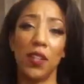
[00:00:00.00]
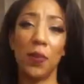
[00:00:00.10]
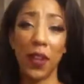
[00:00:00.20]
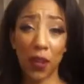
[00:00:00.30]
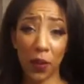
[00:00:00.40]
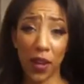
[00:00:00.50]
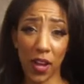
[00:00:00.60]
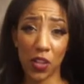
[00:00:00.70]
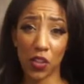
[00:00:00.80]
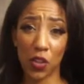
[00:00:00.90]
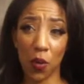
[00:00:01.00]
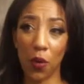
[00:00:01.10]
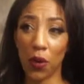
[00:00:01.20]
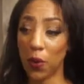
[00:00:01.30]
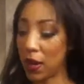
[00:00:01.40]
Depending on what kind of show
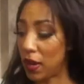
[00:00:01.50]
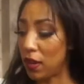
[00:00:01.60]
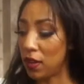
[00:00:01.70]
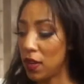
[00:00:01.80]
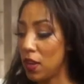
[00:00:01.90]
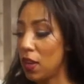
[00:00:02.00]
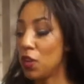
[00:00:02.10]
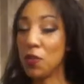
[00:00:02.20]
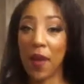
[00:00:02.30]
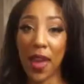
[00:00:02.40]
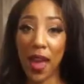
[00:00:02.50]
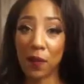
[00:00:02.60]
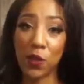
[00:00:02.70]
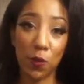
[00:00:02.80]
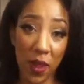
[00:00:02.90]
you're in, you may
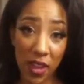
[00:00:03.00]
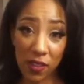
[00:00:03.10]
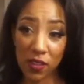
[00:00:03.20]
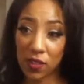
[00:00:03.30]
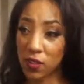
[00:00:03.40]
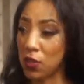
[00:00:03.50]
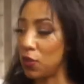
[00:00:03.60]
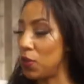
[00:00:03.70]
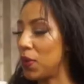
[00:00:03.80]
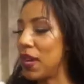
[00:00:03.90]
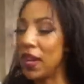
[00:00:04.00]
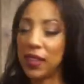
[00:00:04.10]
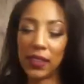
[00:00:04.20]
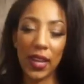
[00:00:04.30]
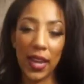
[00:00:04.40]
have space to
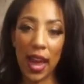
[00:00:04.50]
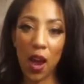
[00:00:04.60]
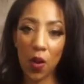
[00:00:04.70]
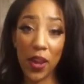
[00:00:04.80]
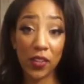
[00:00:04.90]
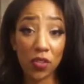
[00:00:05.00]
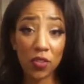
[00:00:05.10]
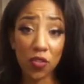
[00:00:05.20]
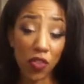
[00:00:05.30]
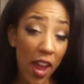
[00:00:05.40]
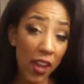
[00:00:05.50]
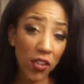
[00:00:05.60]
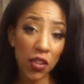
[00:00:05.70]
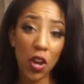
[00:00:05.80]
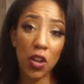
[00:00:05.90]
lay out and
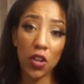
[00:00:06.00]
stretch.